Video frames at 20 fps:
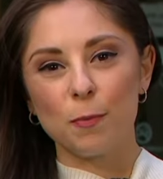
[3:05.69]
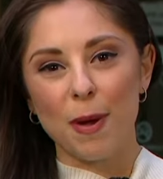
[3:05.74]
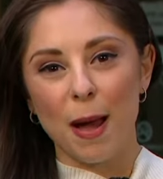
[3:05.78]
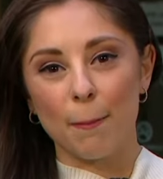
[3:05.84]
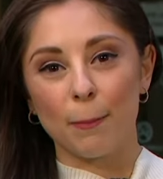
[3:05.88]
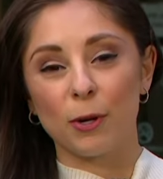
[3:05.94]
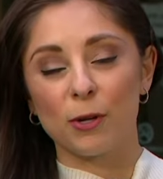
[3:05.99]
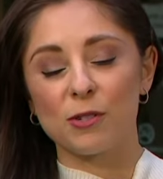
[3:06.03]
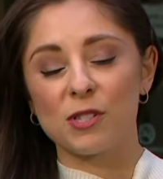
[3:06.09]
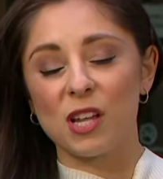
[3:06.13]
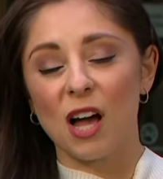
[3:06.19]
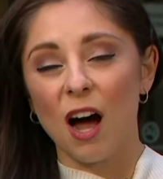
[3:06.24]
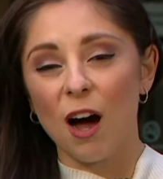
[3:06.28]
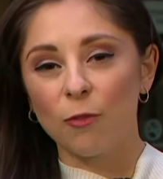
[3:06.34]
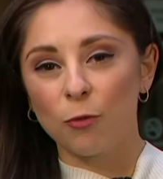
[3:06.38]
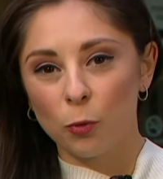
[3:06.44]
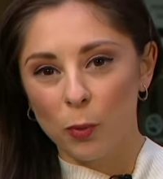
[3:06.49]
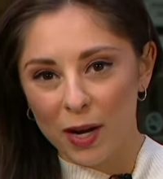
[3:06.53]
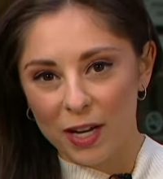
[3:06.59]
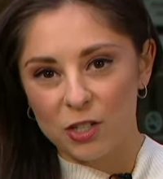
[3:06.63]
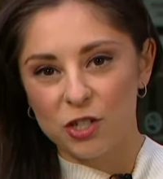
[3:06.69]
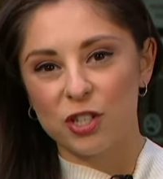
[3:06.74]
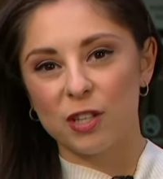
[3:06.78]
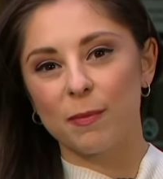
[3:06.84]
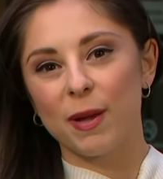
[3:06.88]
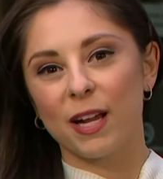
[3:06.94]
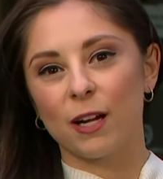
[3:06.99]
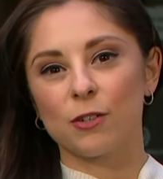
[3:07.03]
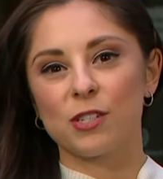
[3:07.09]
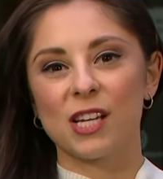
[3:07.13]
members, of which the
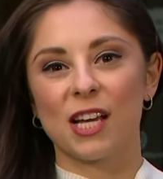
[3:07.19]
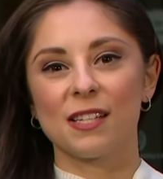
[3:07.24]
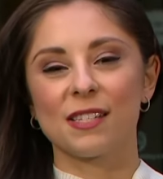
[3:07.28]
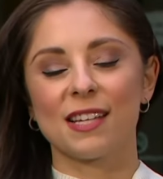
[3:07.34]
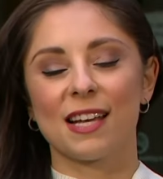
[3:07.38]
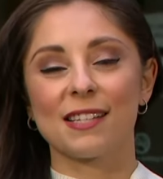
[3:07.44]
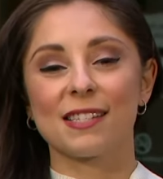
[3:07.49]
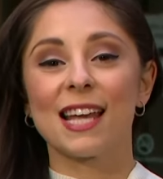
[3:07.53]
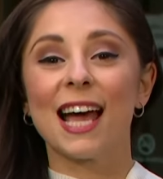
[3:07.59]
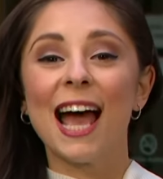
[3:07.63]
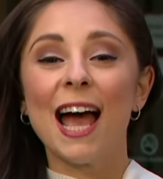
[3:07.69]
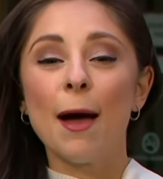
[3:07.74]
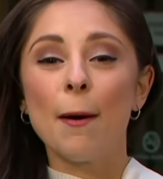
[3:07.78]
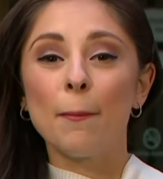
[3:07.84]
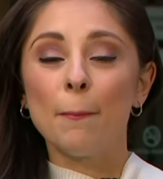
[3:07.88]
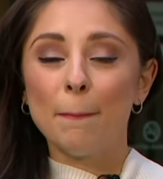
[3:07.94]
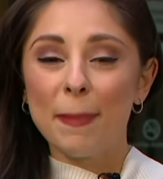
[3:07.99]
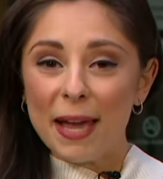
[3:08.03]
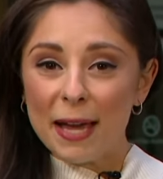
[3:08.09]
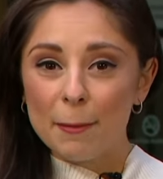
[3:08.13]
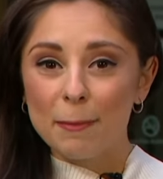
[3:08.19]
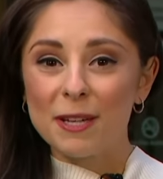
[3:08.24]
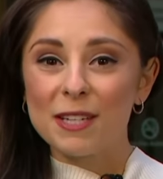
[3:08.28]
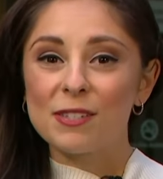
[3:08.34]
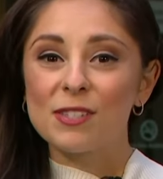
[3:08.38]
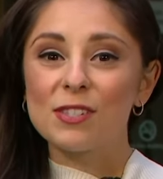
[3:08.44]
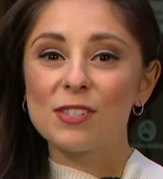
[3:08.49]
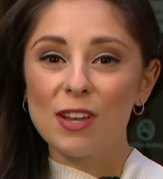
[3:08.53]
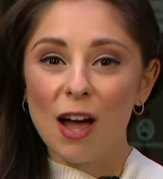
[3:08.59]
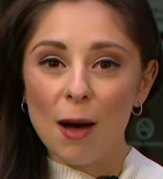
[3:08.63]
mayor tells us maybe
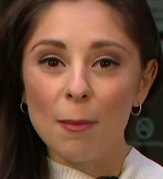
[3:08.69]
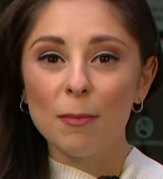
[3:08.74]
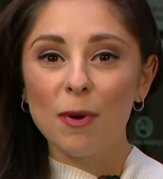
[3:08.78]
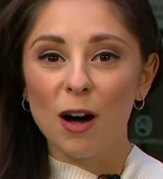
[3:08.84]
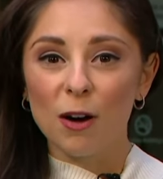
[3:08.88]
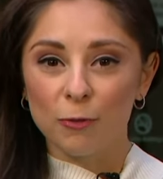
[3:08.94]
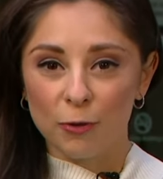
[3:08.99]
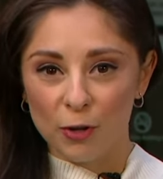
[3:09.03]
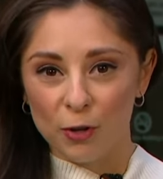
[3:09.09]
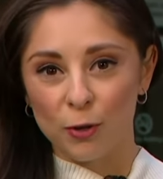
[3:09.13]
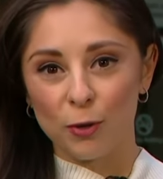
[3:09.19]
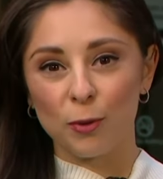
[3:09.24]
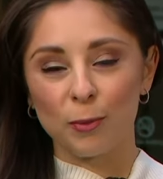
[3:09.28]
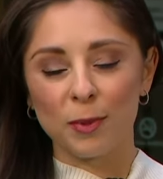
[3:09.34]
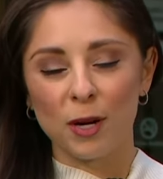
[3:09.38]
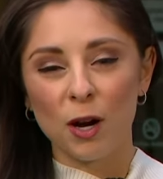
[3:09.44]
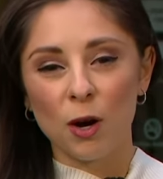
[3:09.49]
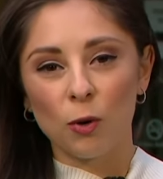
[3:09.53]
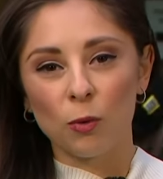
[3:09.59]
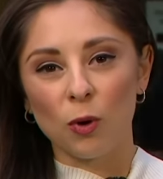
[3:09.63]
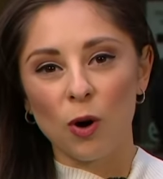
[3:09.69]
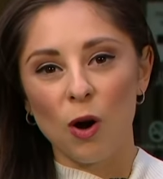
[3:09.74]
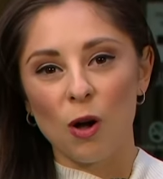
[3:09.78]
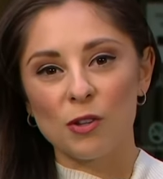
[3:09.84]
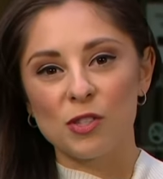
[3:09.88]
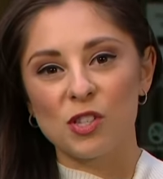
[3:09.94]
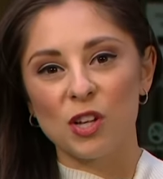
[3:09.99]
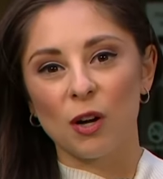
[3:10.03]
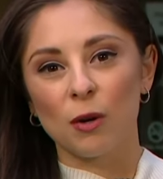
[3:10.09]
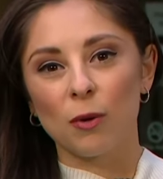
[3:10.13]
some of whom were
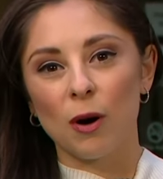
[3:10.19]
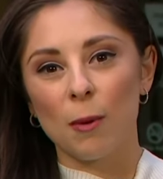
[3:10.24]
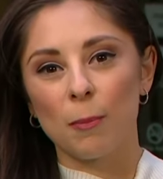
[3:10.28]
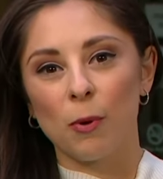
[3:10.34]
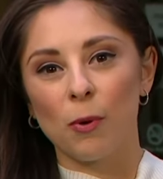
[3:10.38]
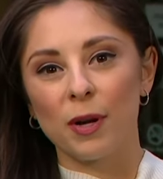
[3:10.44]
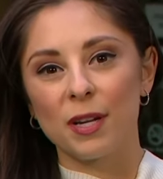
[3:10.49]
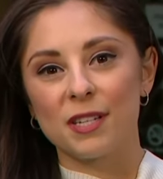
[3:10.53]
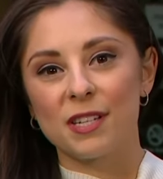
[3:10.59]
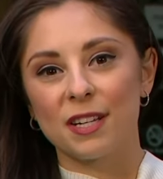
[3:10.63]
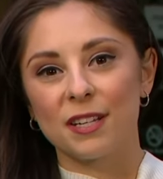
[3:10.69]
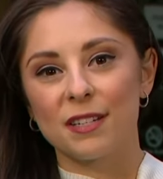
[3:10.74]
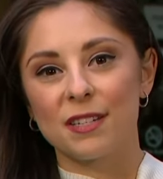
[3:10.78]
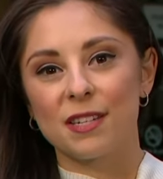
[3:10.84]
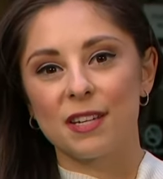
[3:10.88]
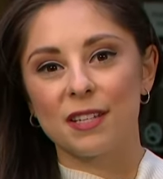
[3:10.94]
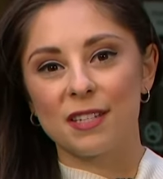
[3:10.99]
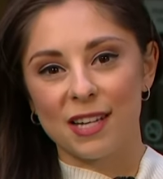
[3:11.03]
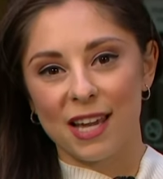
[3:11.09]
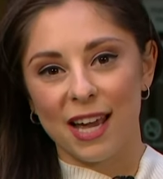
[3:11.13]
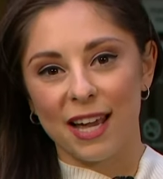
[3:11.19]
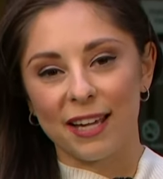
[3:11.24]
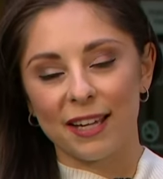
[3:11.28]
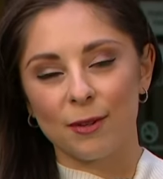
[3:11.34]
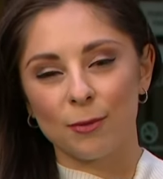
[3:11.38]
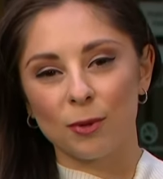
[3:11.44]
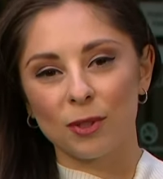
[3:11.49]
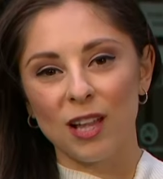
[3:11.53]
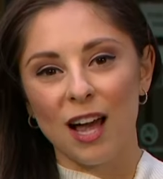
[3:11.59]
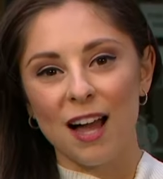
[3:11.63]
also appointed today.
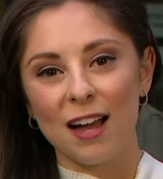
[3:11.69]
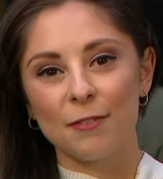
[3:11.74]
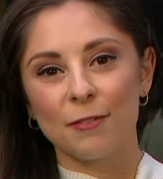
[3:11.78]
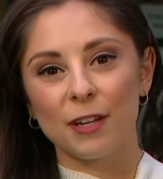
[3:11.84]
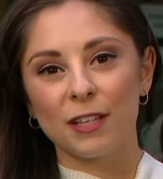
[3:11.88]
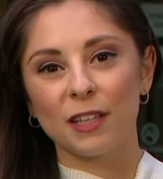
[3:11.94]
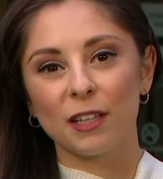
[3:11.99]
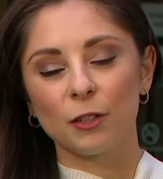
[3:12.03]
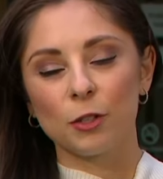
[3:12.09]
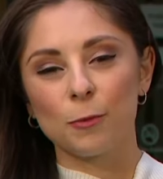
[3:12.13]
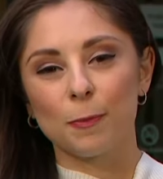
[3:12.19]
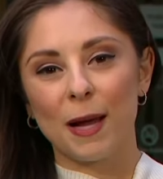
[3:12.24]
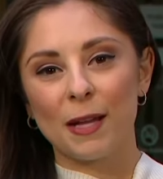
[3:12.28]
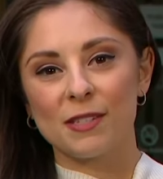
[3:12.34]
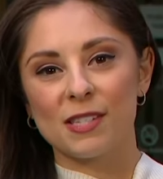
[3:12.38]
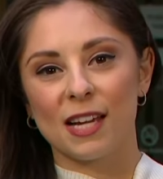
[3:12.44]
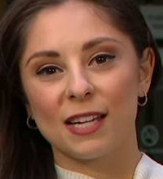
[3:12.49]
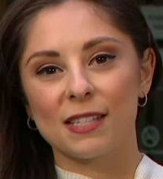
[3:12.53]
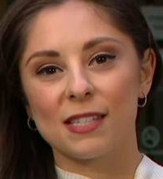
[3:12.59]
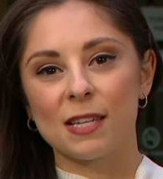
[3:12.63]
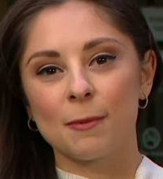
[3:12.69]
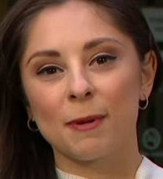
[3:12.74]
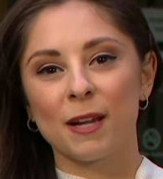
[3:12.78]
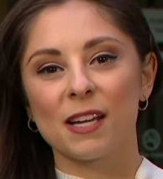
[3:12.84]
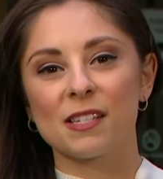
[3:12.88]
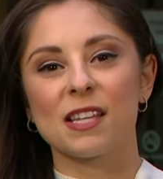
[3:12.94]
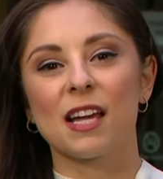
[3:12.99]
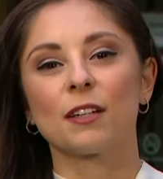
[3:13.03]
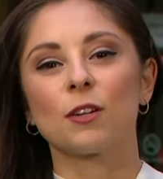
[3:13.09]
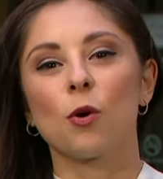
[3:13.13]
We're live in the loop outside
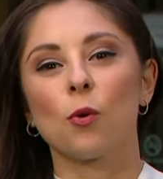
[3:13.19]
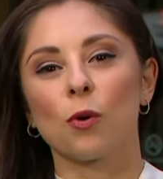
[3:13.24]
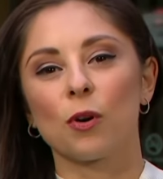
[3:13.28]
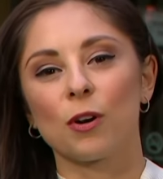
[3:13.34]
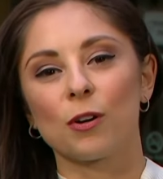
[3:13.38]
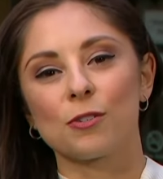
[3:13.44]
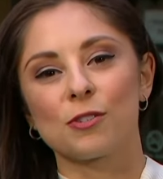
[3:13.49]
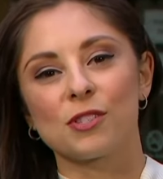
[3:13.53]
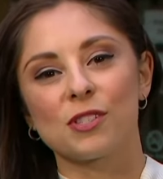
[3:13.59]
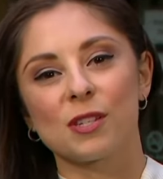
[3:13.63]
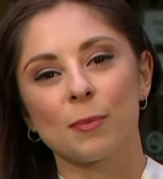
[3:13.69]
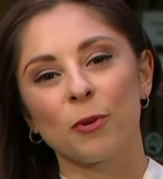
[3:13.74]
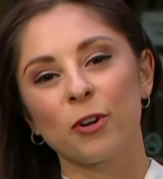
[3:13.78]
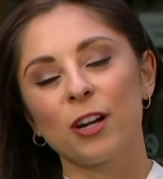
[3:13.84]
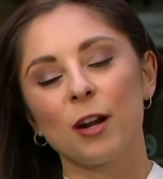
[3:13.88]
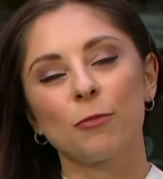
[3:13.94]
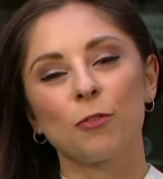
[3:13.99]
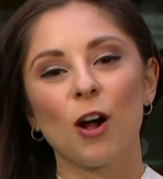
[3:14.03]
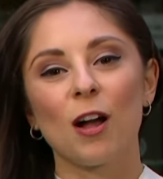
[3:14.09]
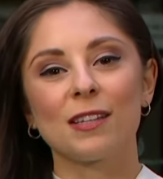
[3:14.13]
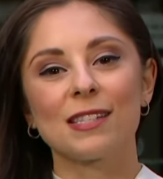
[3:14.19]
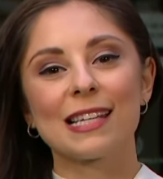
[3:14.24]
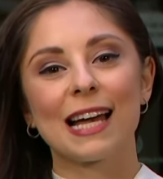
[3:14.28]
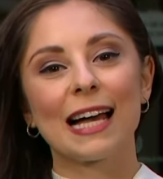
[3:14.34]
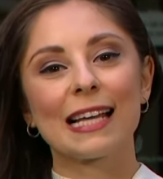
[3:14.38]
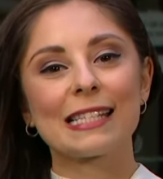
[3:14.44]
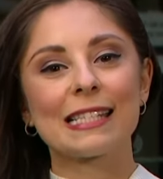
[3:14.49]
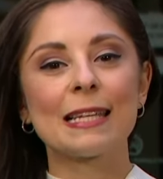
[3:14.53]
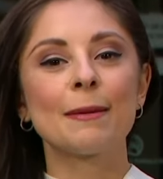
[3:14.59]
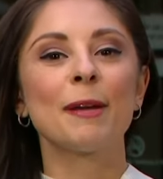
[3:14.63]
CPS headquarters. Sabrina
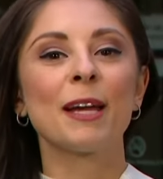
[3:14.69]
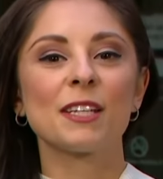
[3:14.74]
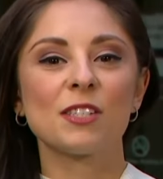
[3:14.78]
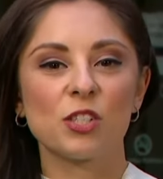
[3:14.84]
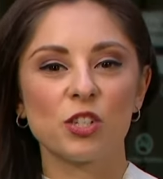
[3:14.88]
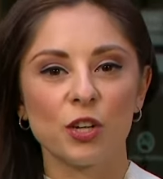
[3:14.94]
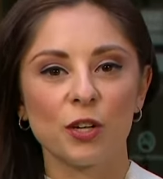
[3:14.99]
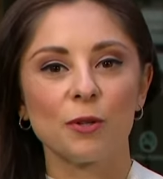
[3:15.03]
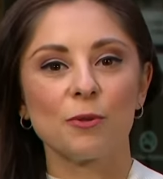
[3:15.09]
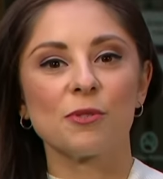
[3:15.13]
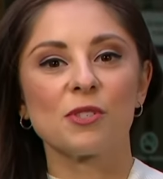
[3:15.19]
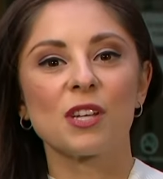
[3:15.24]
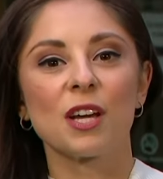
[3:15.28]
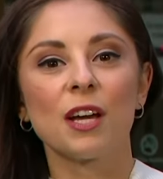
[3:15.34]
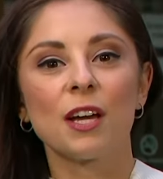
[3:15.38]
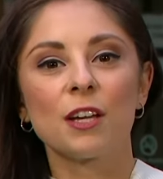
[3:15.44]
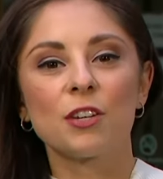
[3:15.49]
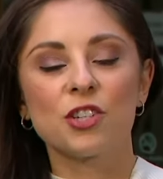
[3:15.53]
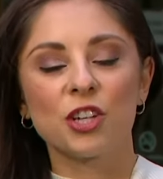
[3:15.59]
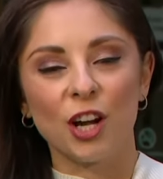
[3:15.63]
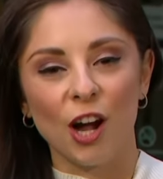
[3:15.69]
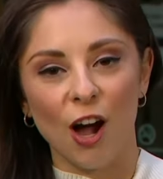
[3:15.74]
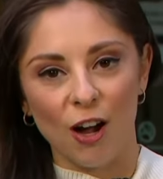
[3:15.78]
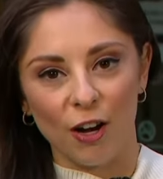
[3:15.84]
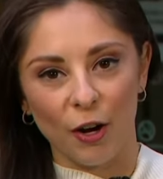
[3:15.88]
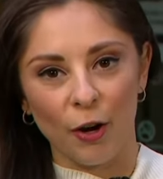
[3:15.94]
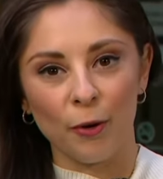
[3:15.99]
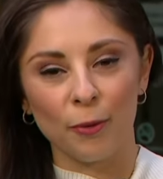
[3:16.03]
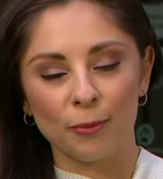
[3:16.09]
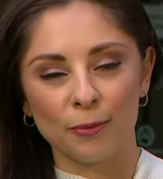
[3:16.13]
Franza, CBS News, Chicago.